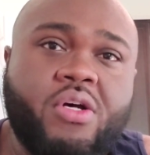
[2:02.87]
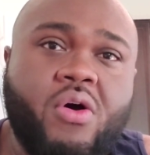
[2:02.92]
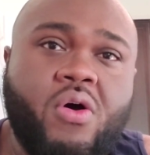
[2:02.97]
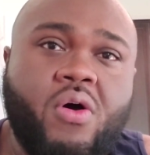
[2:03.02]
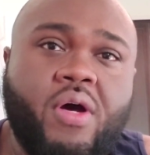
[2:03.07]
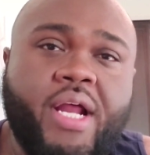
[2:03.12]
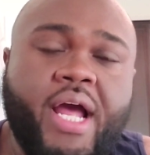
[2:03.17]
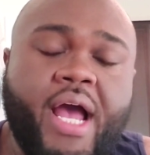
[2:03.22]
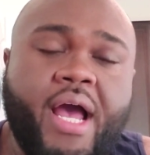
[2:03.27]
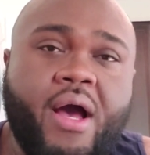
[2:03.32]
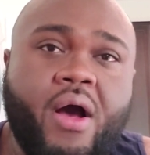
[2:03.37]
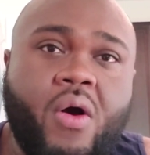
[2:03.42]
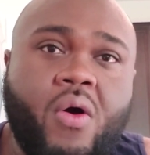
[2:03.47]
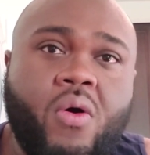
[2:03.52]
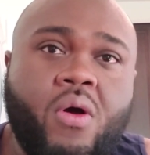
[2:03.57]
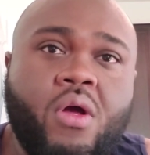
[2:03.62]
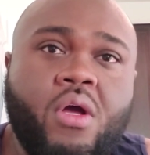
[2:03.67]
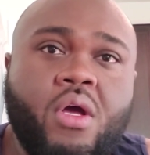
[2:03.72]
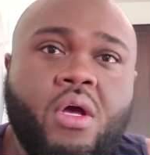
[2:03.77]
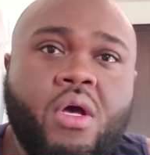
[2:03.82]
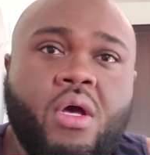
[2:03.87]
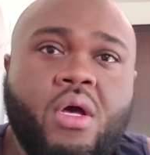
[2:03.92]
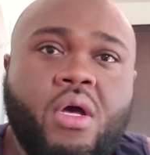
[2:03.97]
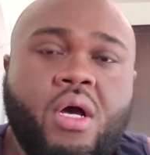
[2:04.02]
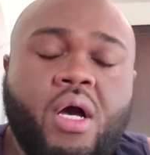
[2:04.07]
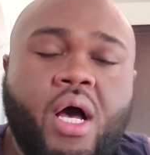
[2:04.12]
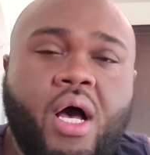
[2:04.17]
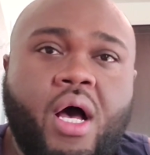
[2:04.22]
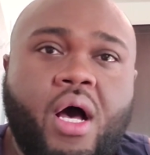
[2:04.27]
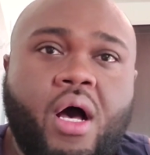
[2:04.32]
on how
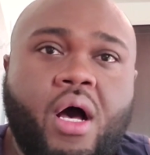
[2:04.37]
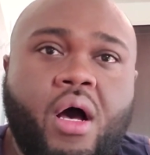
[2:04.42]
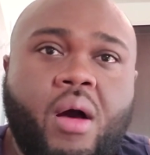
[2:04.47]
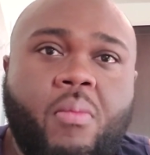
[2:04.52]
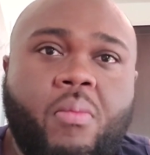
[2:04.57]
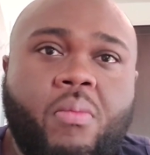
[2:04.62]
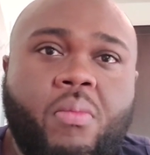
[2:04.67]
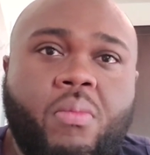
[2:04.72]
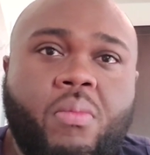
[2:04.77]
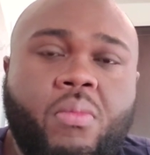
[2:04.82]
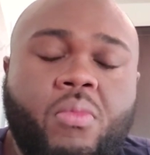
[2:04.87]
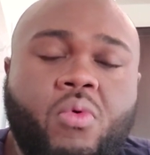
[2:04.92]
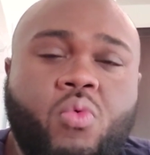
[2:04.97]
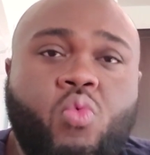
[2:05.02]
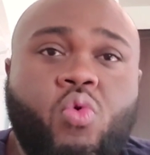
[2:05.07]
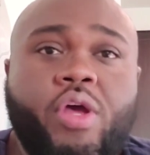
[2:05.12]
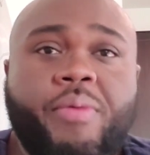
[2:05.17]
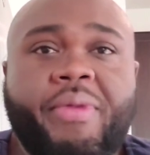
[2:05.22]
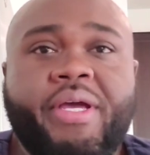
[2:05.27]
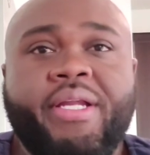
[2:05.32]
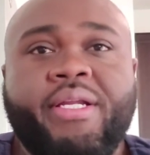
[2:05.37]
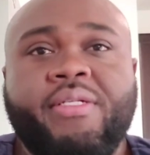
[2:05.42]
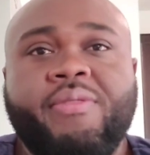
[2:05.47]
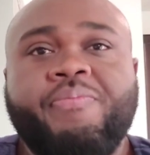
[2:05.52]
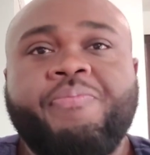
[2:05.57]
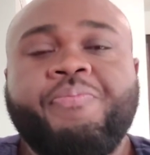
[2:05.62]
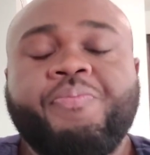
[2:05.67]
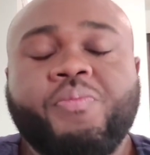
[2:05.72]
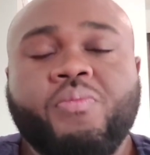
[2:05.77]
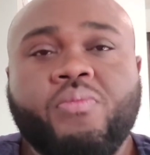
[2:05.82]
women
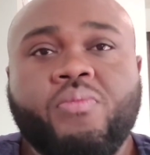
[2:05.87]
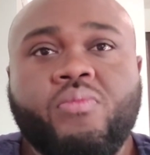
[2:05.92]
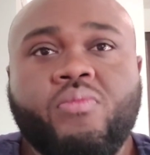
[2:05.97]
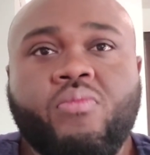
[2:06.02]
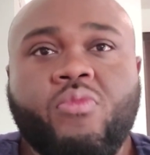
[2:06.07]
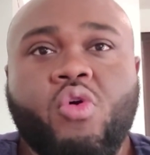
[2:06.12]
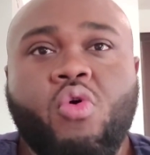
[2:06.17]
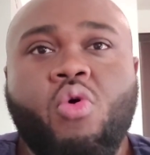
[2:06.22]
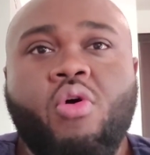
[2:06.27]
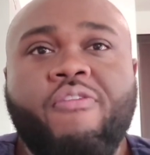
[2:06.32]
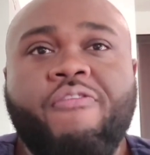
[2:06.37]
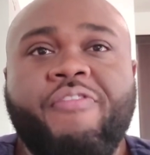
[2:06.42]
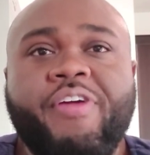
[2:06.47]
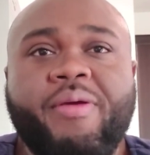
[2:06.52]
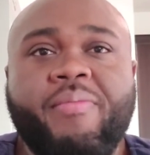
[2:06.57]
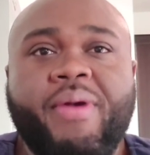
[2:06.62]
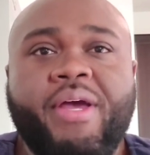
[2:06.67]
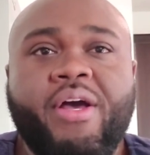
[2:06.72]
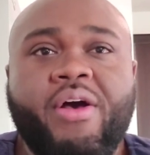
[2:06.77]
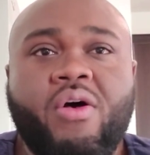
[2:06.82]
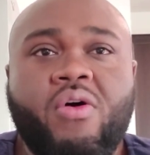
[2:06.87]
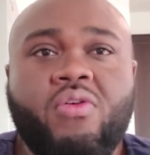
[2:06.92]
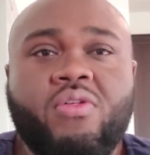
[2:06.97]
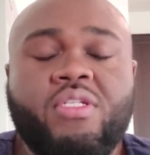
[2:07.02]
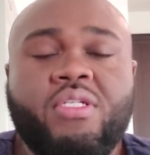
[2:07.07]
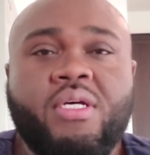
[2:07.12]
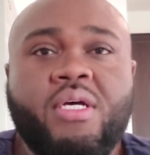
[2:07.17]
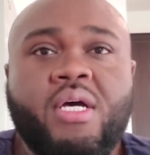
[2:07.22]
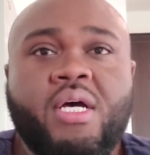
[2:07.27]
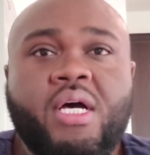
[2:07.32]
or
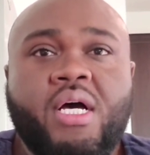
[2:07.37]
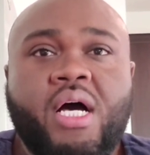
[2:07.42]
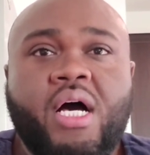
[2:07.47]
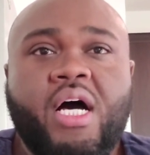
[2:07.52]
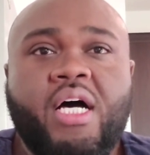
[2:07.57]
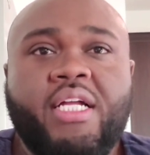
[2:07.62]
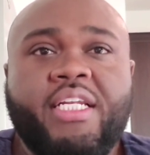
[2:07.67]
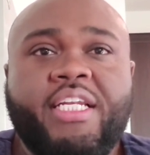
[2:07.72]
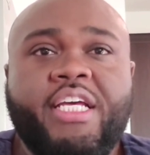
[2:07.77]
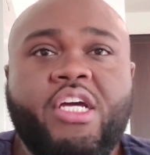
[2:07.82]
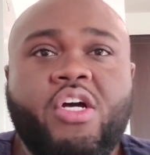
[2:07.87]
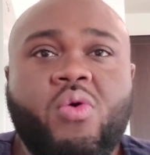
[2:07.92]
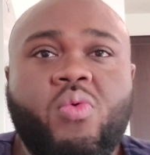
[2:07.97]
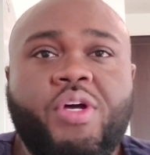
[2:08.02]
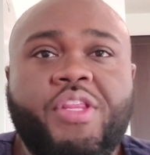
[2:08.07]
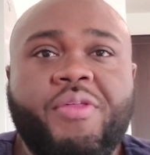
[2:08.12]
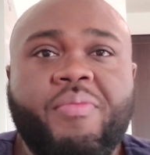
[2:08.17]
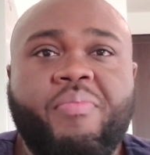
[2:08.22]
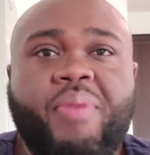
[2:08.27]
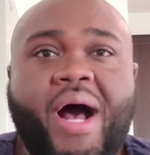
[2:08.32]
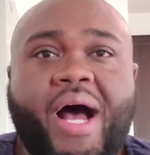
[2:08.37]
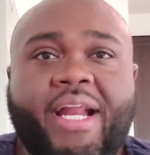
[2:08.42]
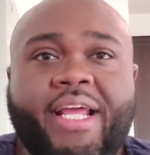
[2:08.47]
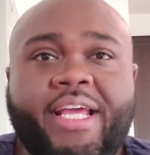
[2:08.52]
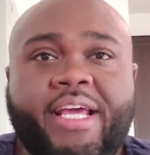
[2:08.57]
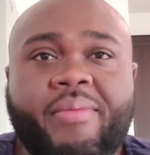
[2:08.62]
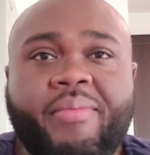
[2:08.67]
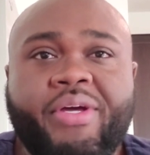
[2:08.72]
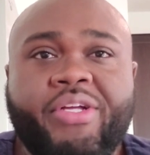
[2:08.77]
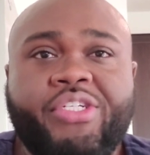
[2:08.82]
females deal with
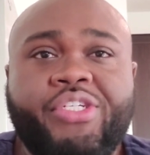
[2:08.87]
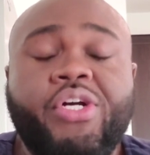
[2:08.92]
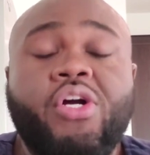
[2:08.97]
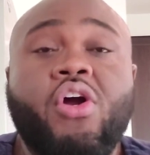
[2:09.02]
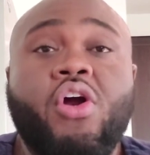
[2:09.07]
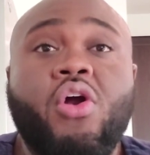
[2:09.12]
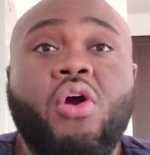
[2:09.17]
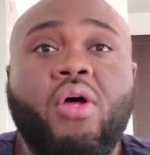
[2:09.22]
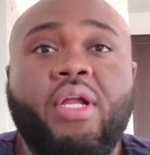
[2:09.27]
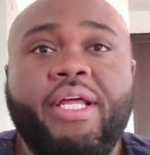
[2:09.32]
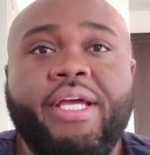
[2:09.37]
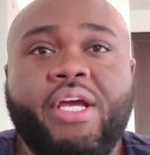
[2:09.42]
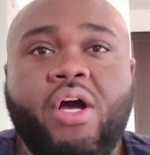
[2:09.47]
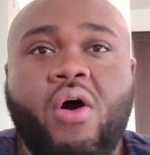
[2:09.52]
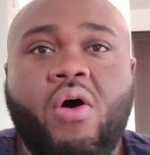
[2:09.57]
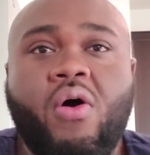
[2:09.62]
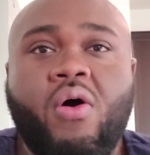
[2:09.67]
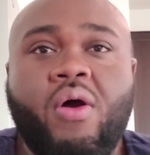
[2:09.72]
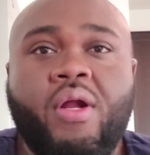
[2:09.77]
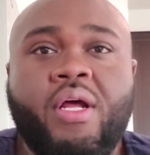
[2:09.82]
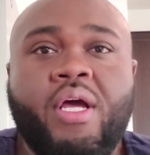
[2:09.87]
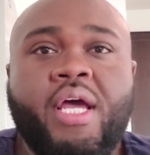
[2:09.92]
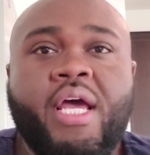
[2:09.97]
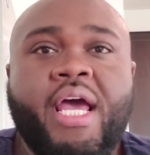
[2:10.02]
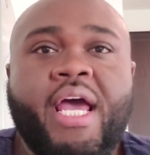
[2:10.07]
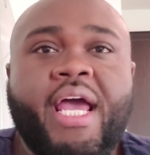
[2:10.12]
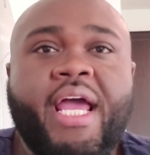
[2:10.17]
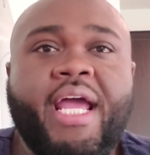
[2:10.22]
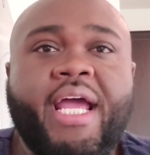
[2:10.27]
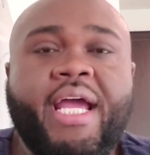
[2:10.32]
body image early on,
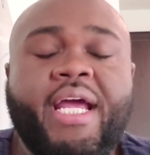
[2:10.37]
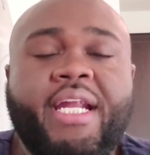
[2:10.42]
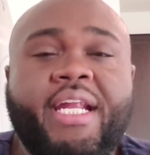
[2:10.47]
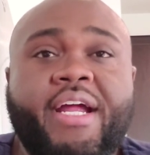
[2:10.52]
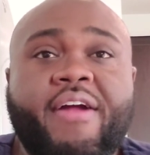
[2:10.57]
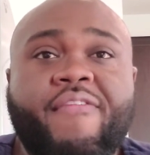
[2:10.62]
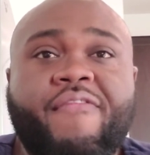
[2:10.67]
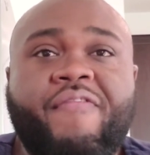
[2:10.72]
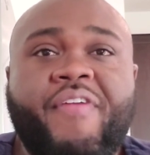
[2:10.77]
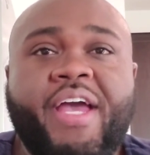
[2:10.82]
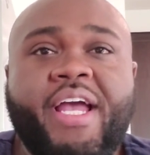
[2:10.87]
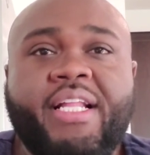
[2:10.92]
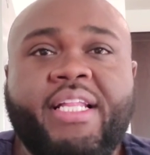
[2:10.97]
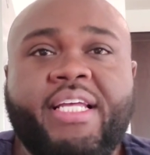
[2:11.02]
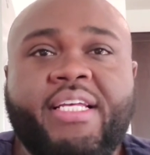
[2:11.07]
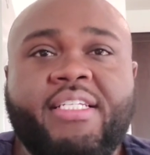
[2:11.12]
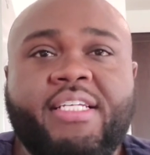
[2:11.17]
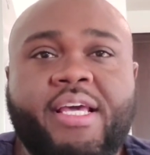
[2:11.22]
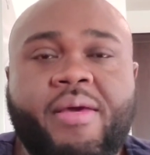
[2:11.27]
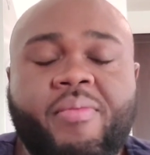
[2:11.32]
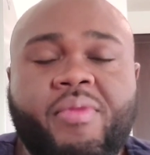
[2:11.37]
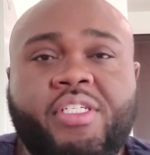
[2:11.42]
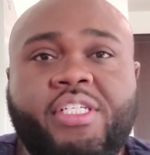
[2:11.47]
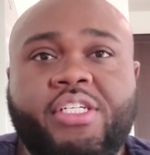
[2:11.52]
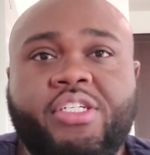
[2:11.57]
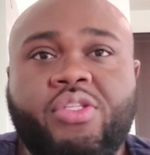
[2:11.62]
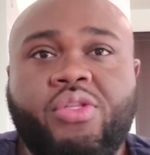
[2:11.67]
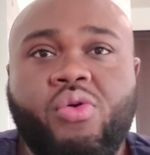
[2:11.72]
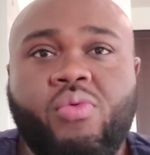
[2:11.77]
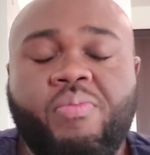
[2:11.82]
and they're fed these
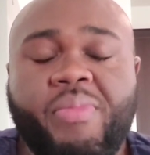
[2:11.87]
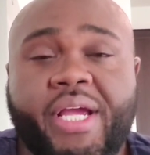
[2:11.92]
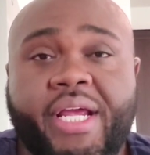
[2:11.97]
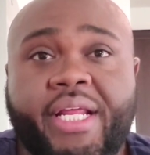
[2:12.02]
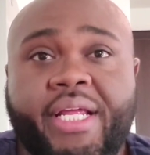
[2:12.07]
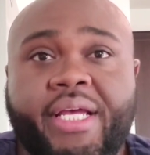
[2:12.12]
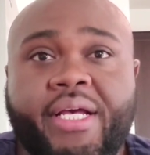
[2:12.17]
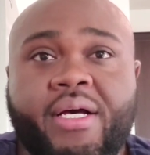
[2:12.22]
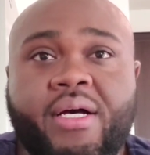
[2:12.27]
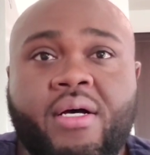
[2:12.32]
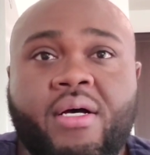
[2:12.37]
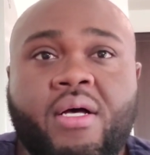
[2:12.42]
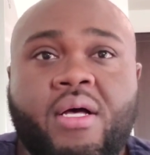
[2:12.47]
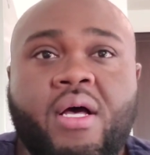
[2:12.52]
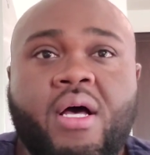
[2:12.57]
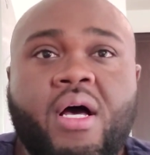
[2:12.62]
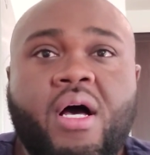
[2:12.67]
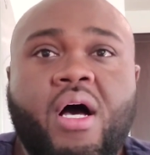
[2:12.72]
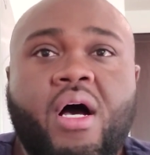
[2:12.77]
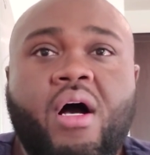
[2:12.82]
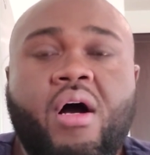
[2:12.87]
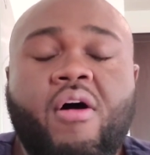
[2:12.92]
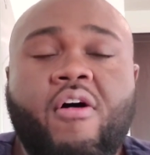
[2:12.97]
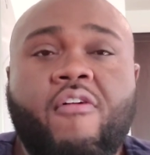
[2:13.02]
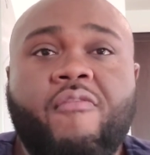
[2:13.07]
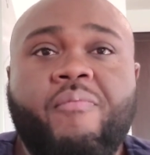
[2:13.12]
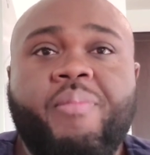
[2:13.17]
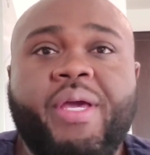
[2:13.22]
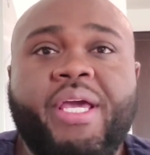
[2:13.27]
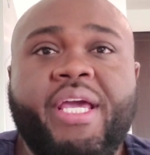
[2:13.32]
images through media
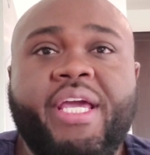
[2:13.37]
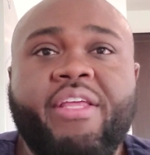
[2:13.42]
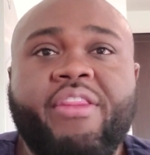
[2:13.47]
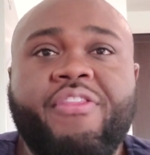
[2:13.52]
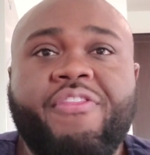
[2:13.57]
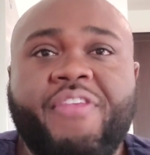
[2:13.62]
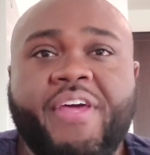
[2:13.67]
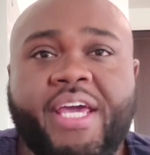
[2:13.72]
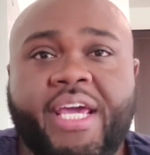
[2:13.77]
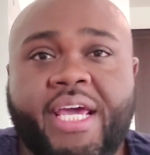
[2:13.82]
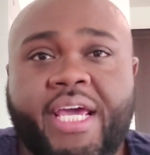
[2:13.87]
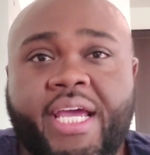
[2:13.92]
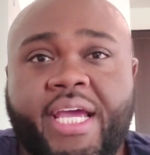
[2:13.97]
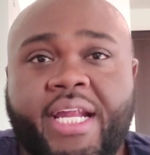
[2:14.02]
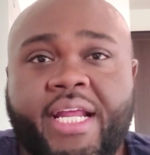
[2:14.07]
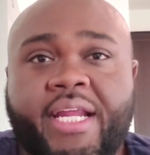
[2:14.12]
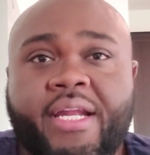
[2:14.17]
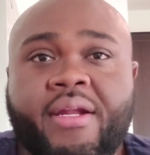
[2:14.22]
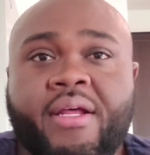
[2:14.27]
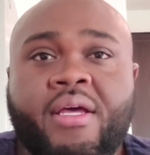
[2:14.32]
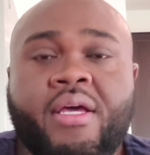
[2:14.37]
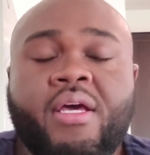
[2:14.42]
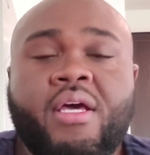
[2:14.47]
of being thin and